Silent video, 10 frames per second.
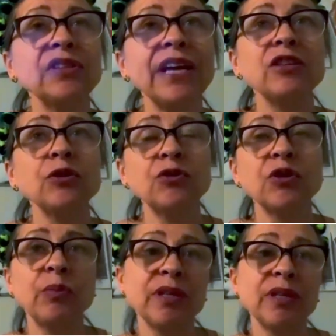day
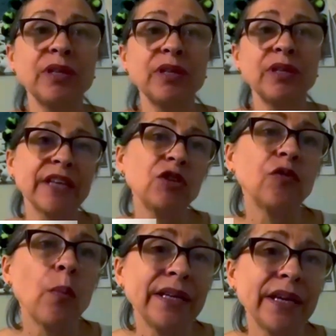surgery had been scheduled
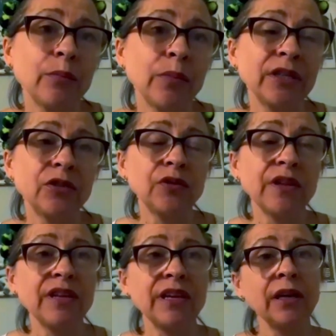for Monday, but
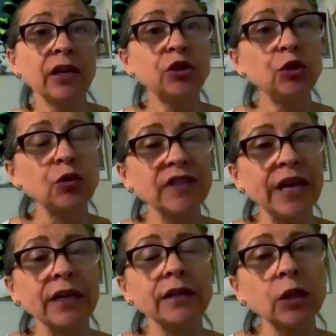soon as they
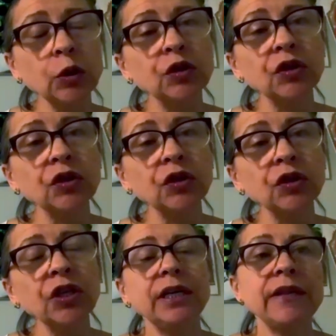took second look,
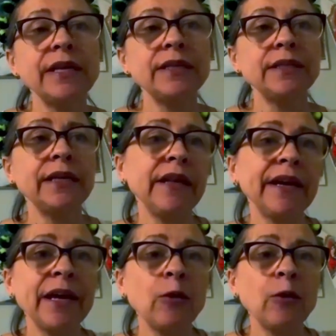they
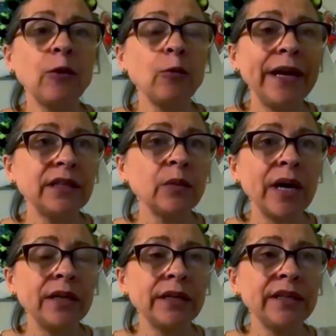said they can wait
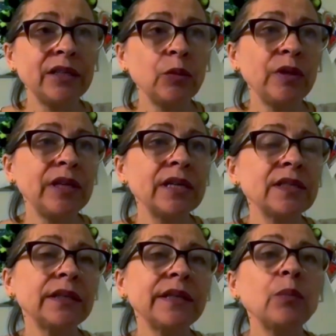till Monday, need to be
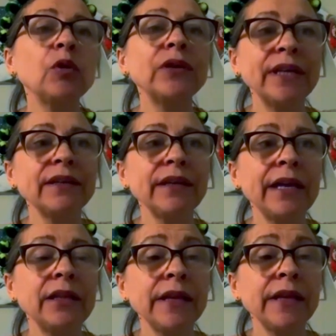done Sunday morning,
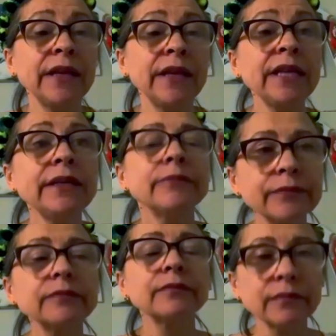and they did.
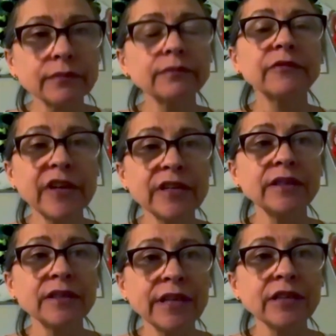Very
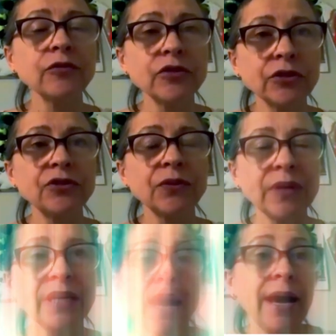successful
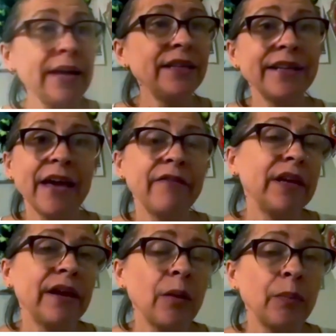surgery. I didn't have
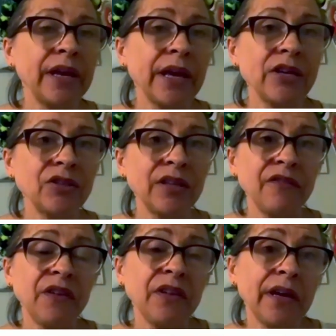any complication.
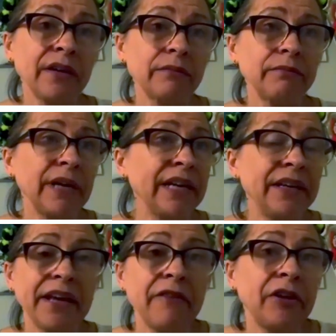I feel like I
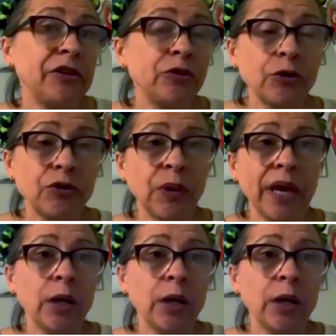didn't have any surgery at